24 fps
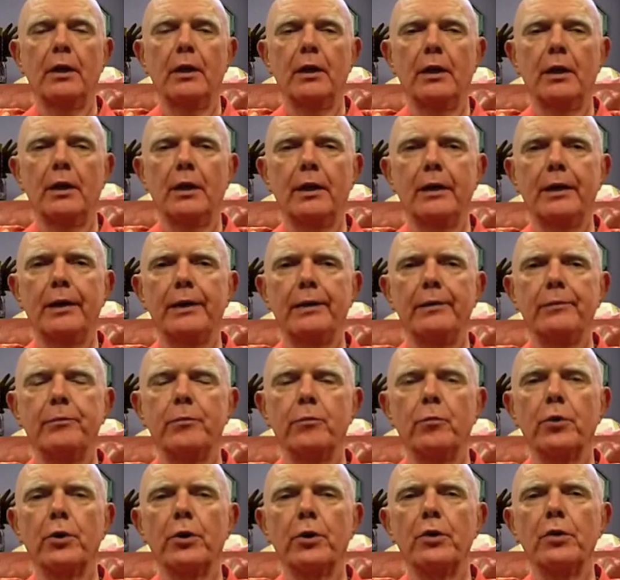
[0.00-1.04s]

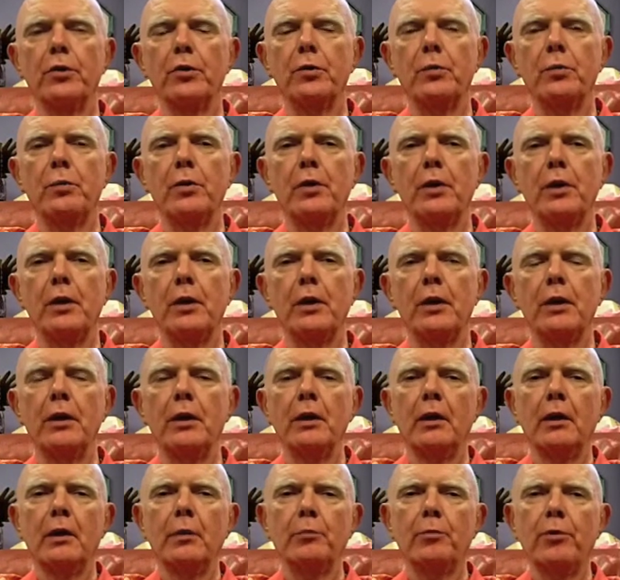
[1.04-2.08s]
We're going to be
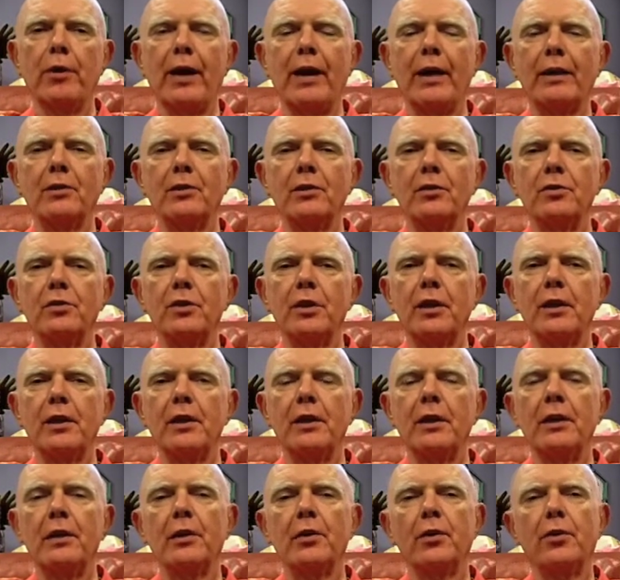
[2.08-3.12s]

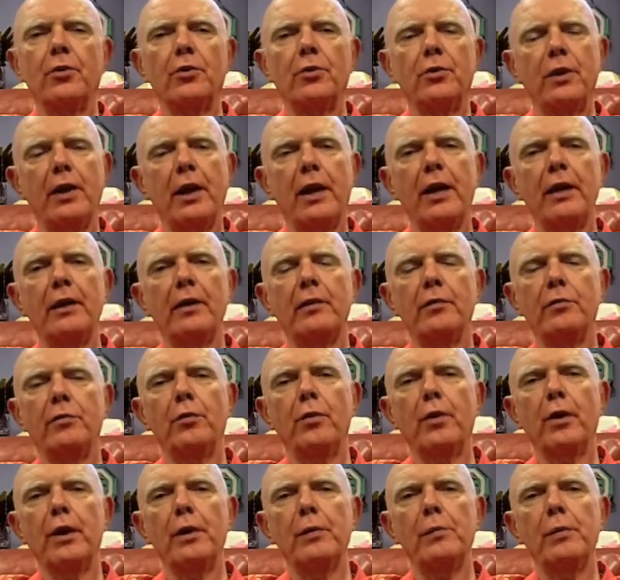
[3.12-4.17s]
practicing in a creative
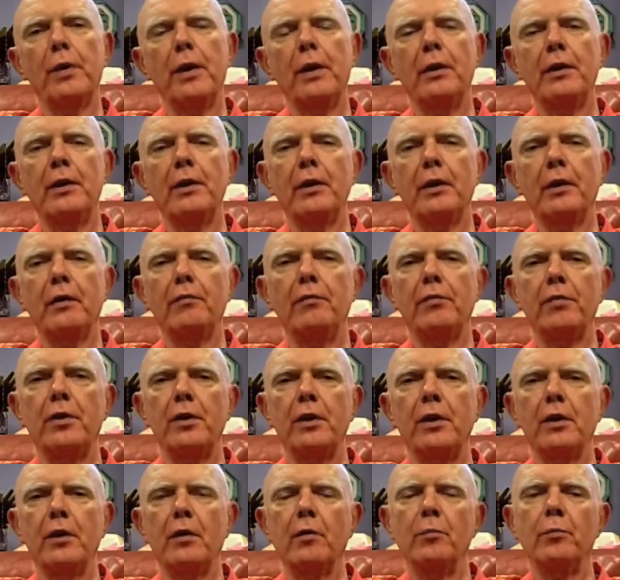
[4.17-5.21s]
way many of
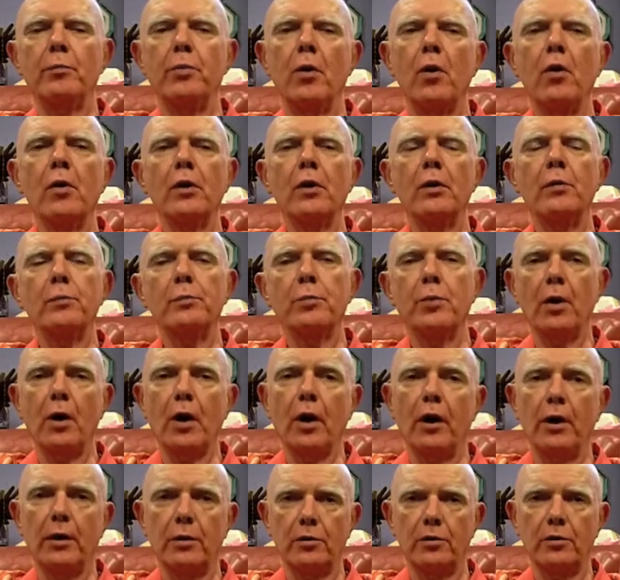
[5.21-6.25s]
the component
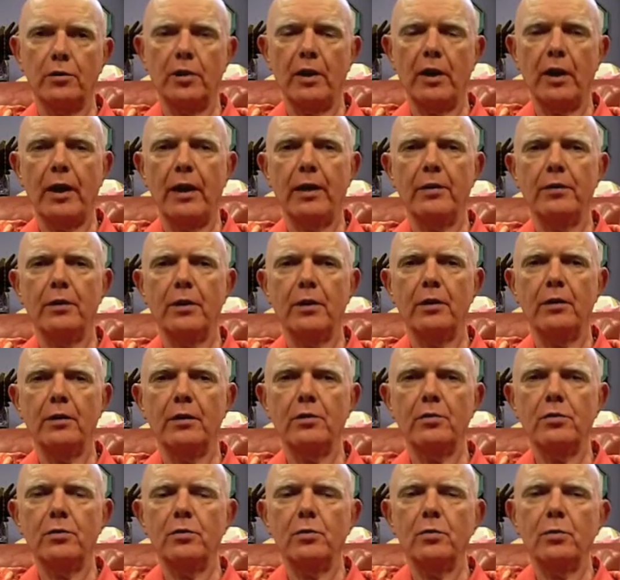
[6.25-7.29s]
parts. And
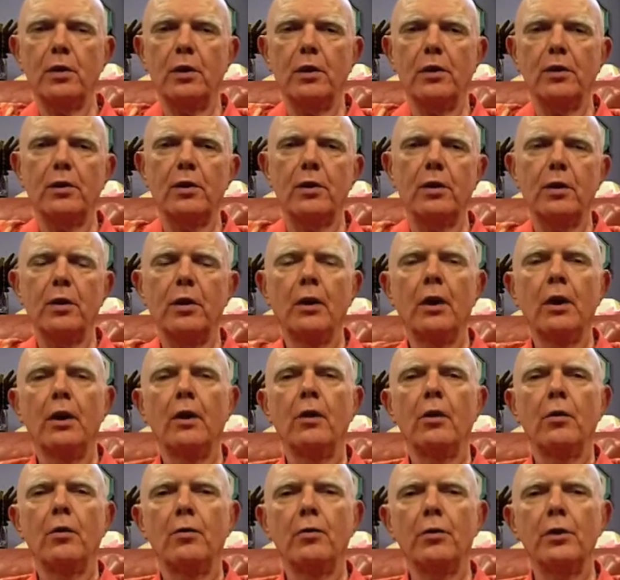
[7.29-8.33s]
this is one of the
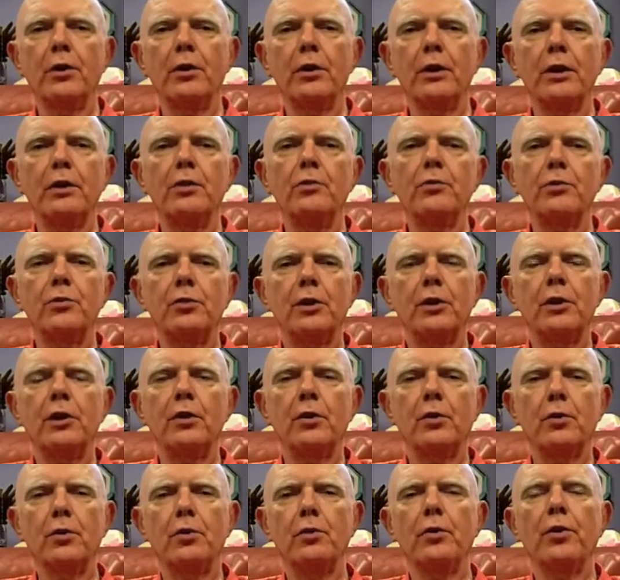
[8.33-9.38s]
really interesting
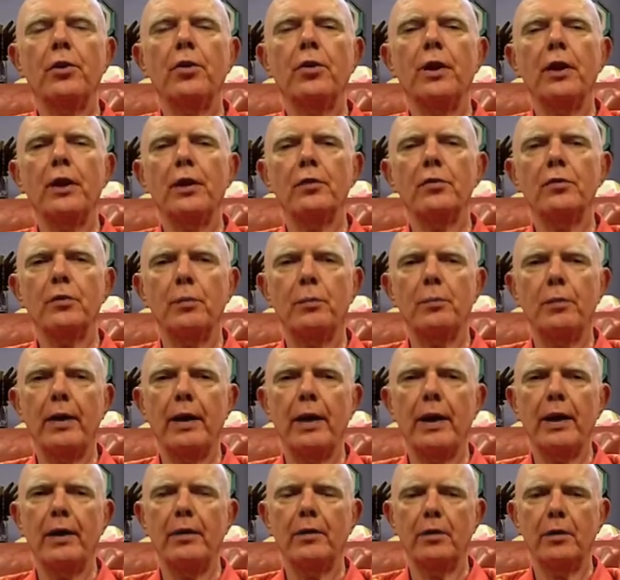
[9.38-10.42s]
and cool things
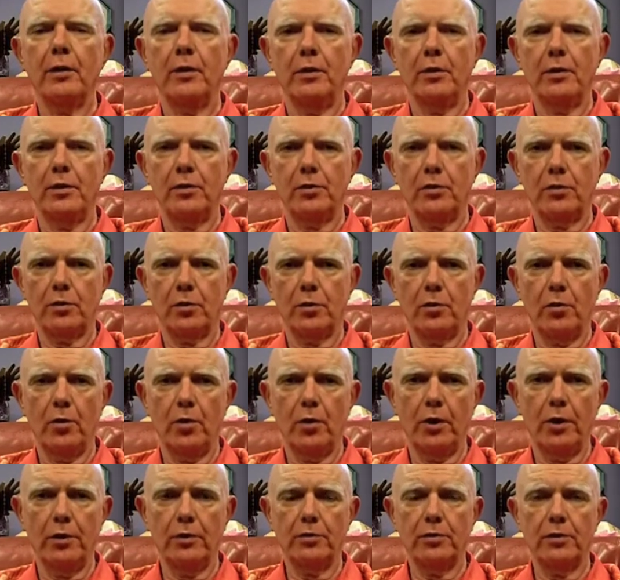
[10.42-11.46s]
about this
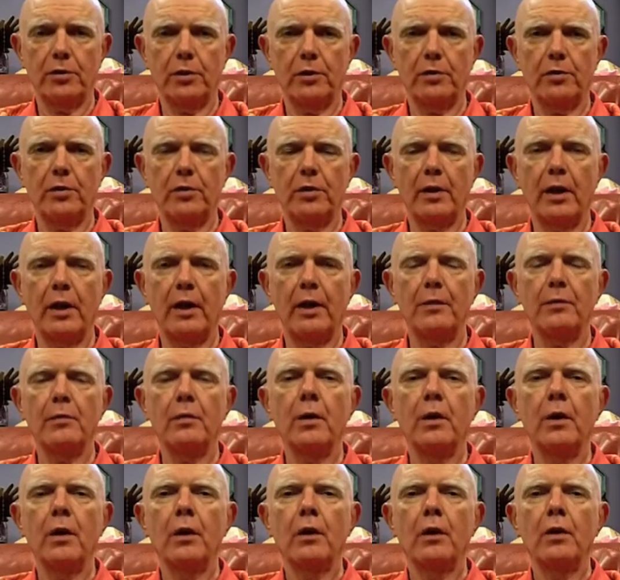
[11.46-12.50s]
course, is that
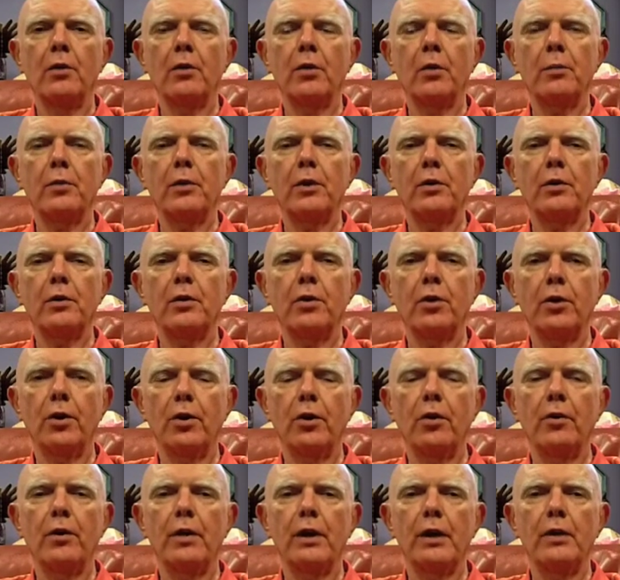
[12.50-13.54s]
you'll be
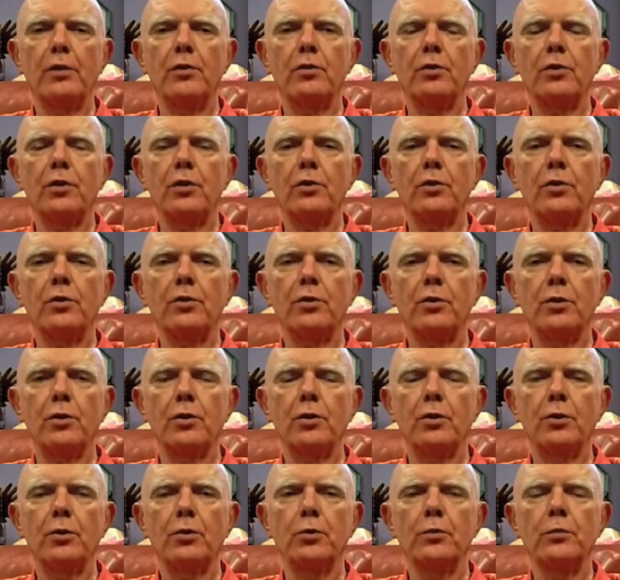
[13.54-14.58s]
encouraged
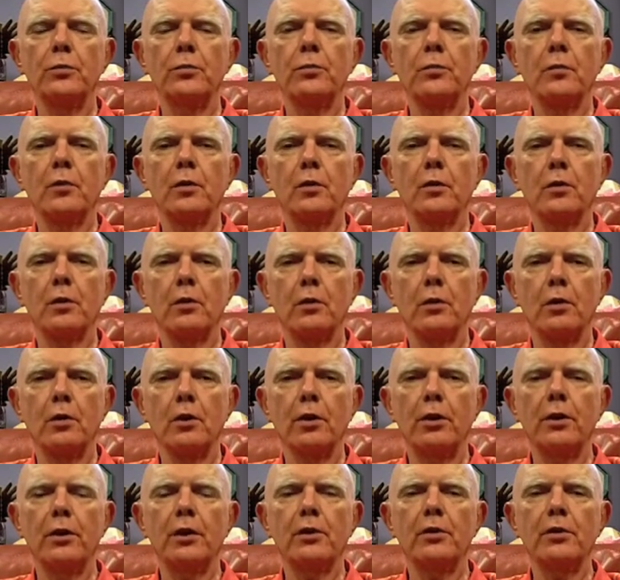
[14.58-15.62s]
to
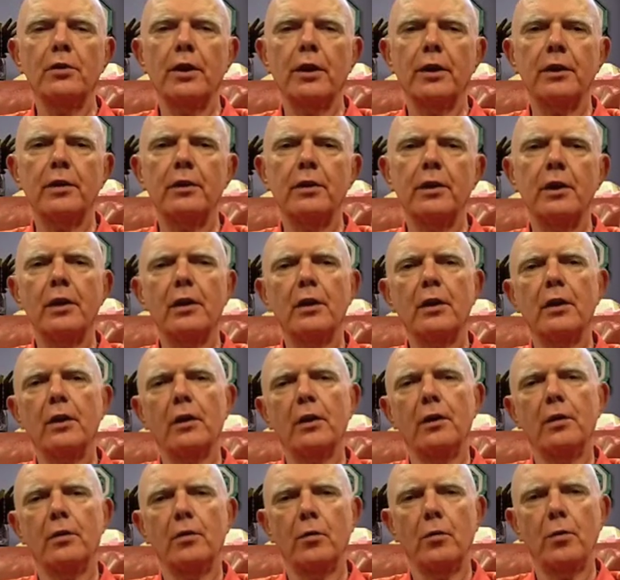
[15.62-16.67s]
learn a technique
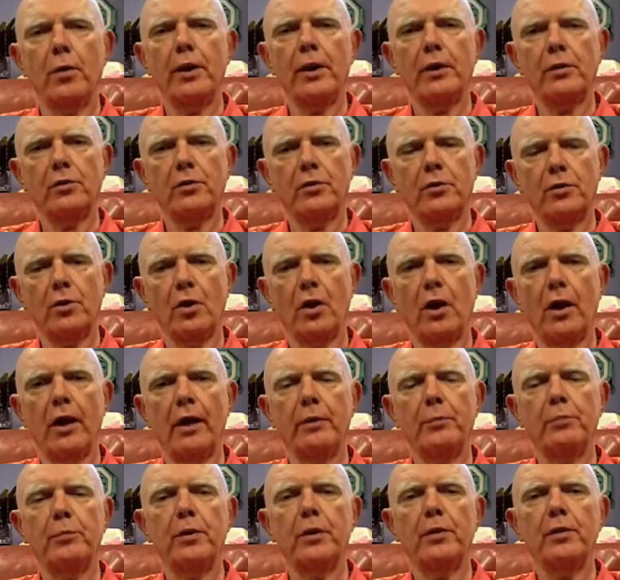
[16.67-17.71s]
the way it's
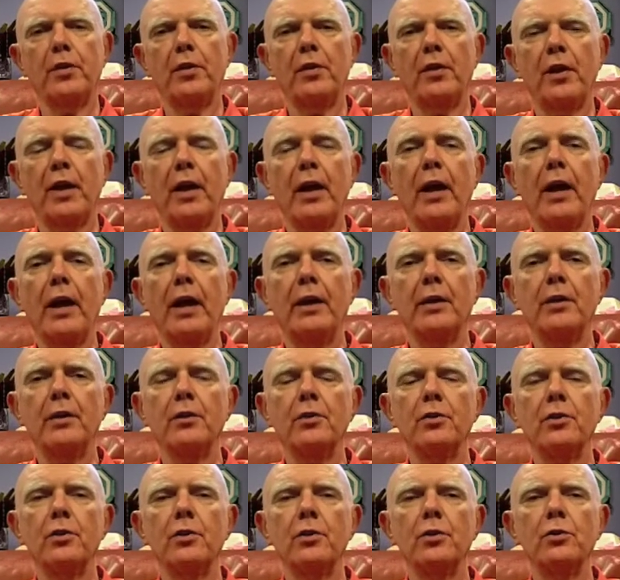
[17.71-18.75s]
taught, but then
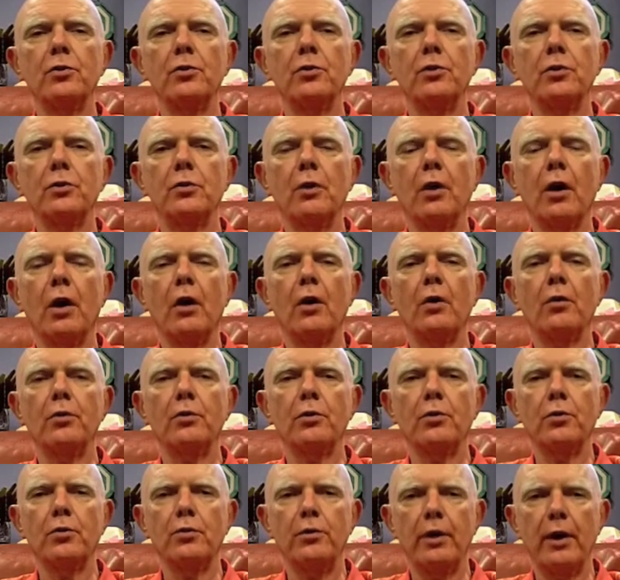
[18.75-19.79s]
to use your own
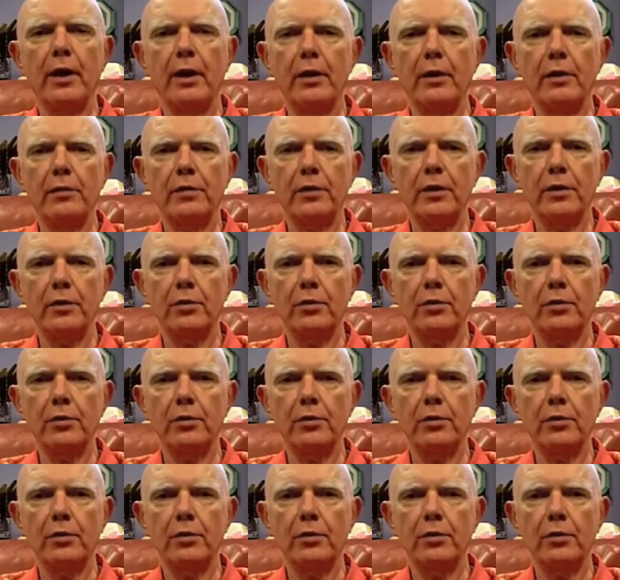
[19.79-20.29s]
creative